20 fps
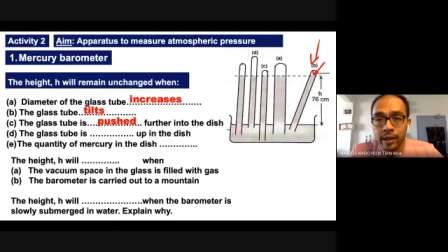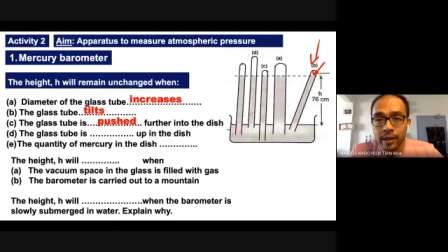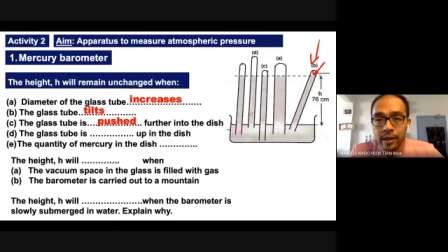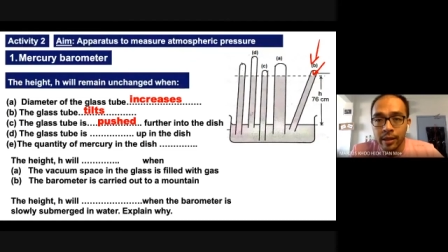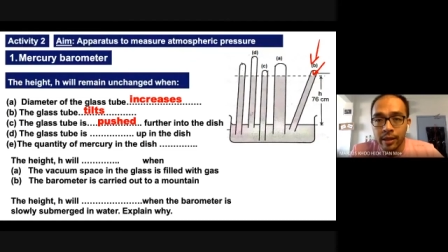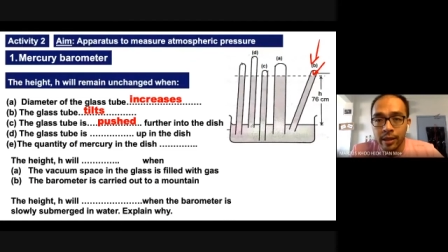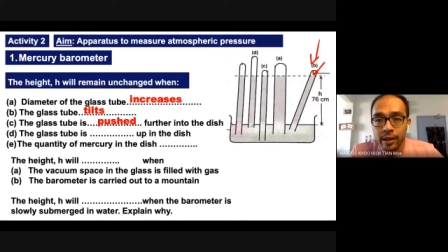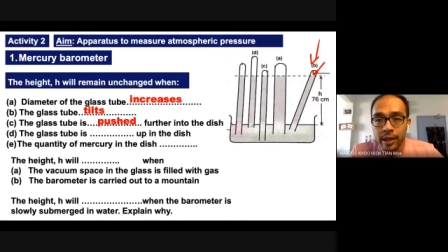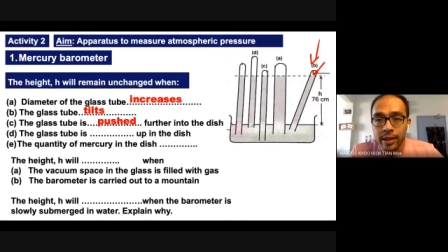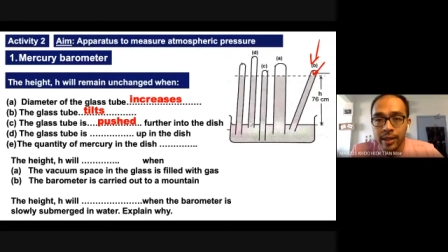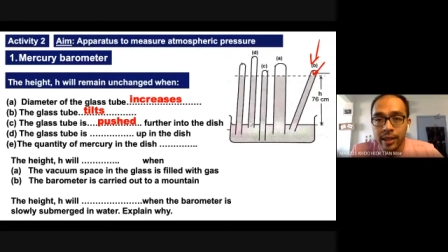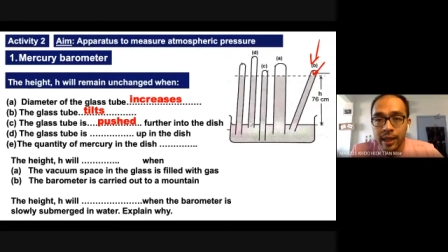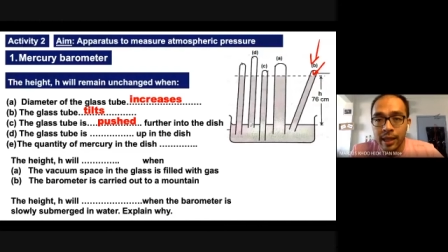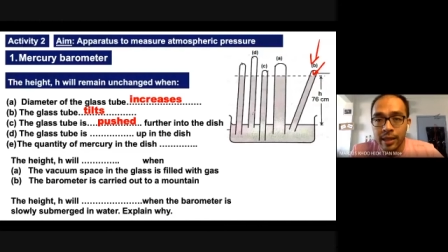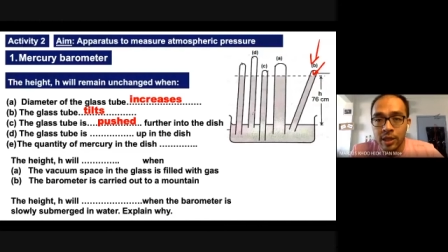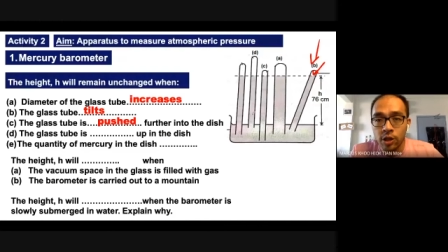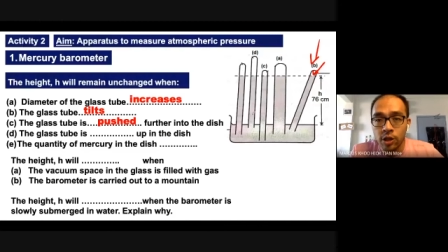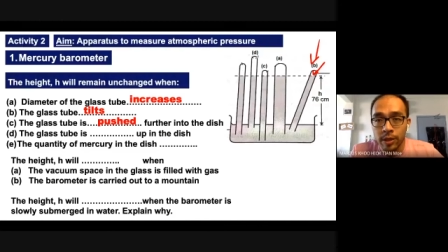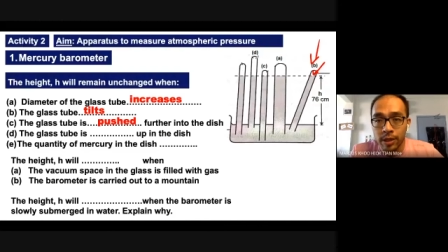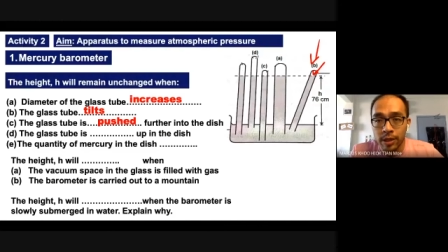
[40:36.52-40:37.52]
this glass
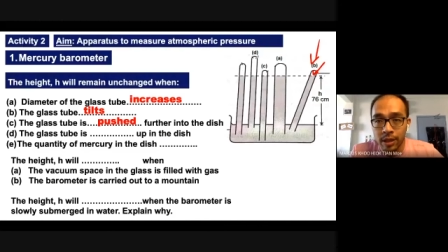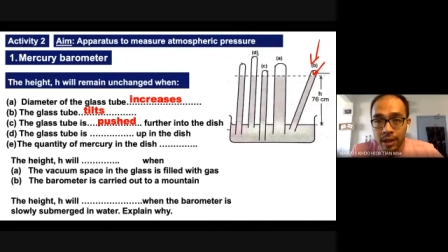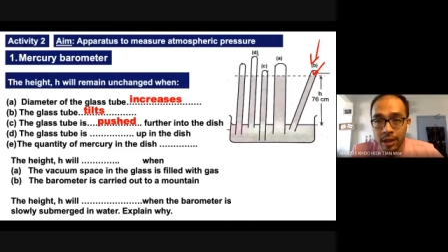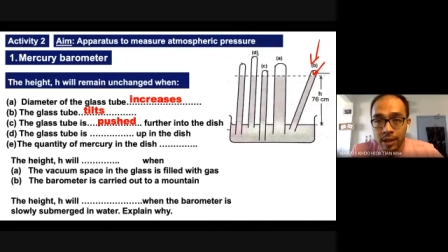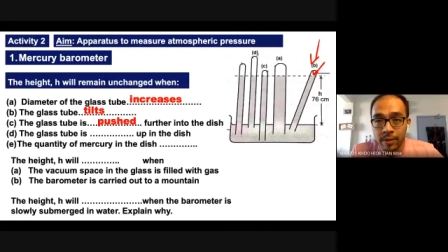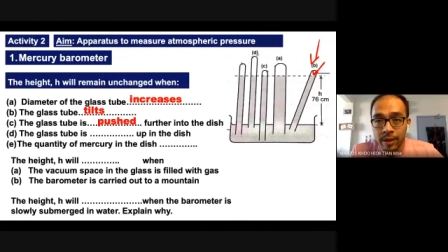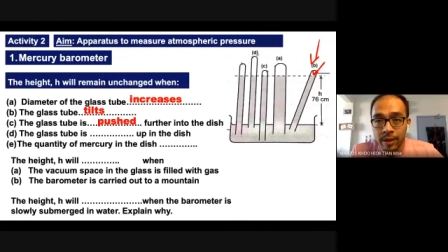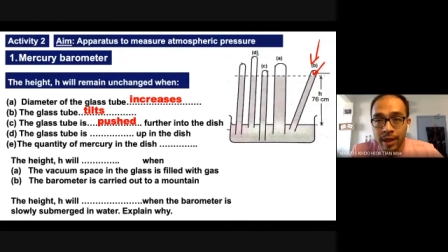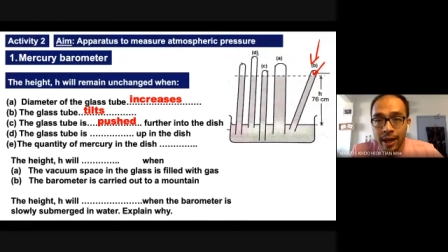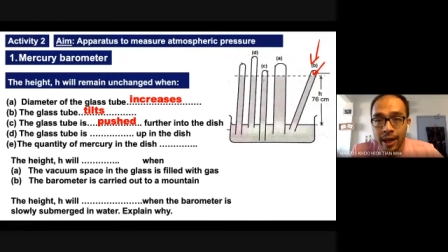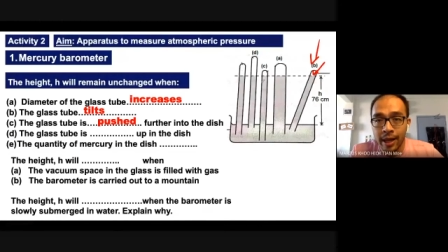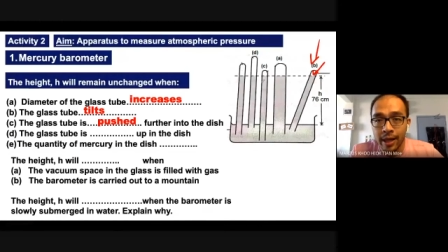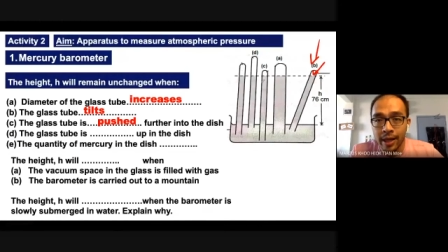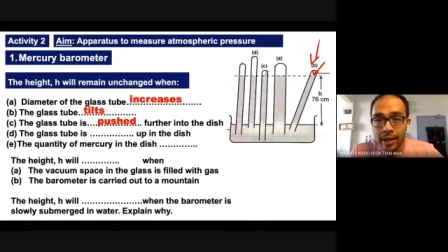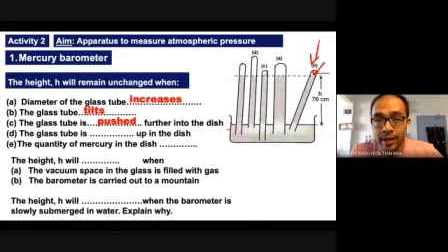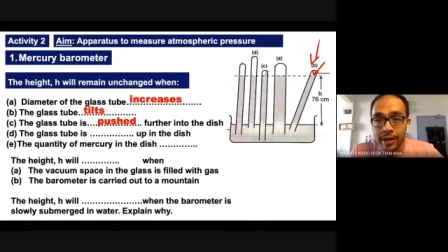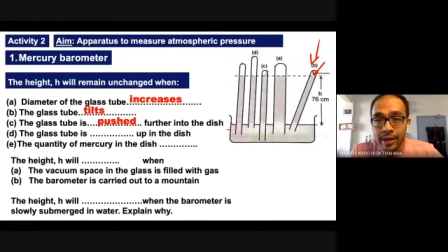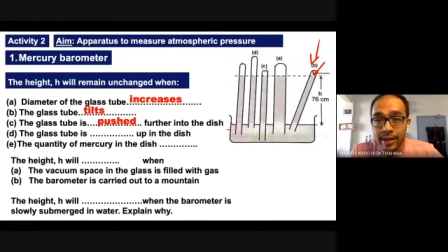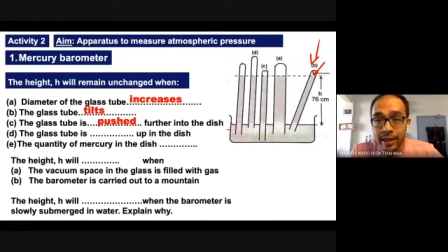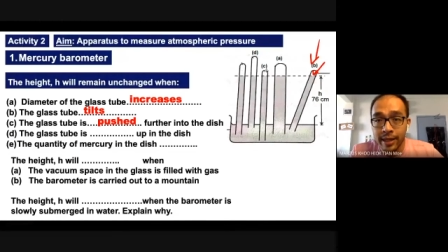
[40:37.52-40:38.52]
tube is a little bit higher,
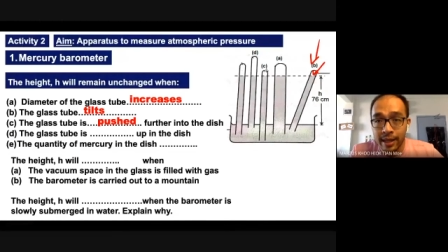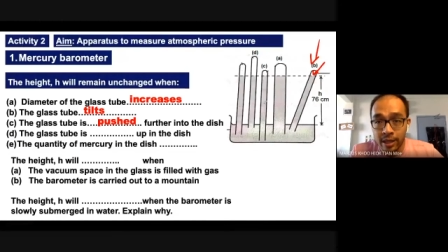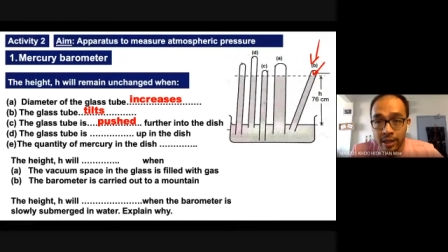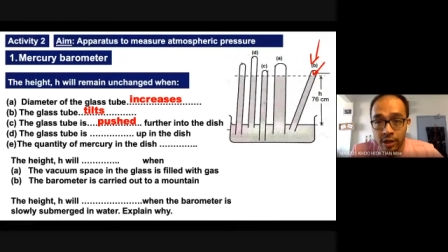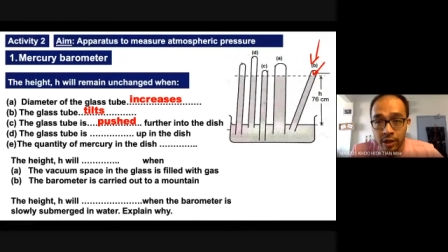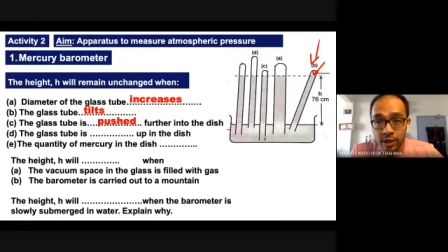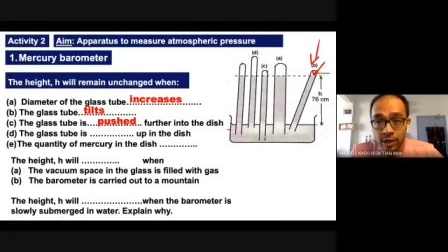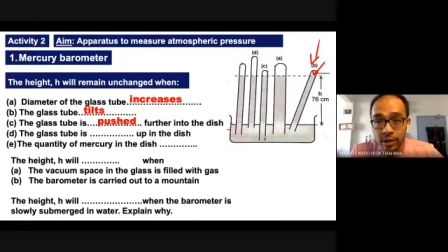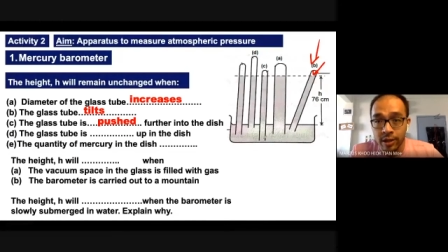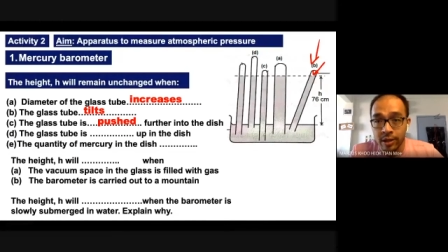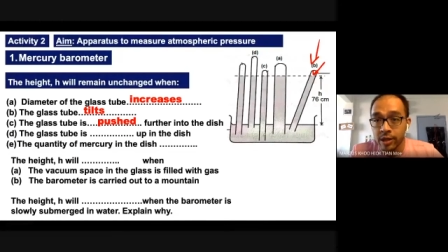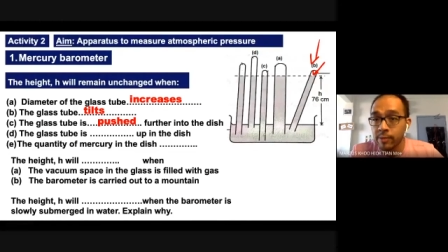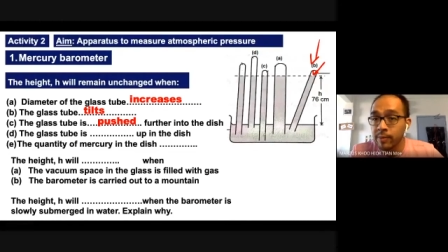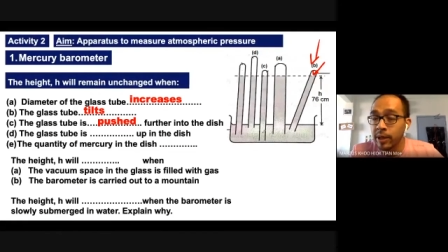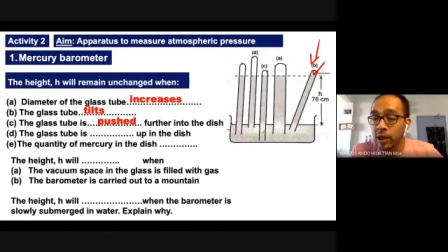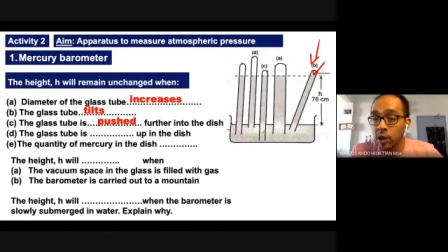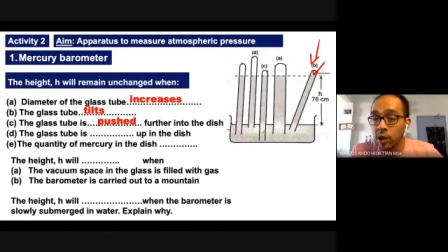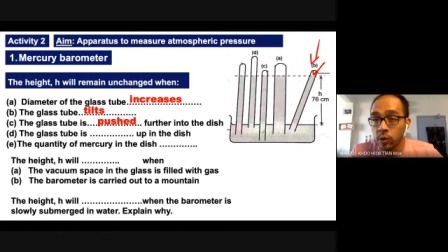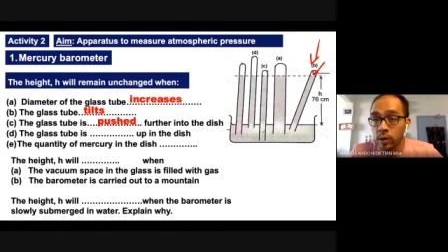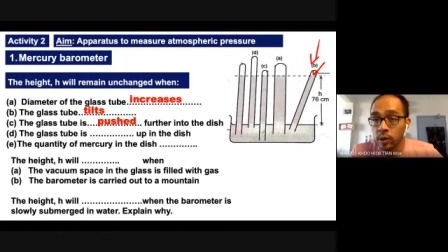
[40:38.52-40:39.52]
this glass tube is a little bit
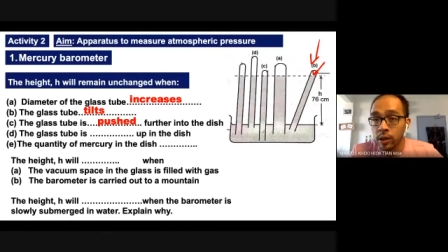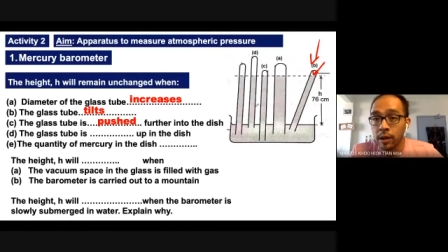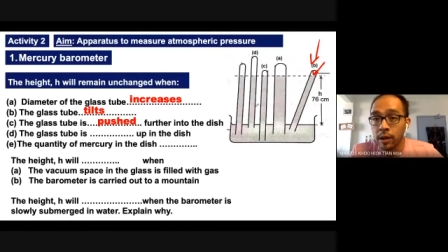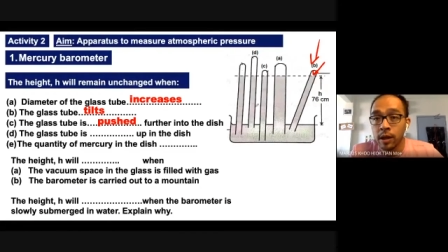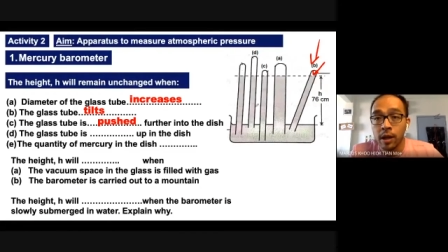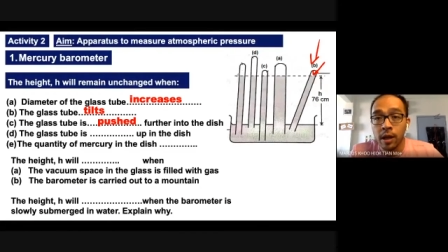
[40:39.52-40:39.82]
lower,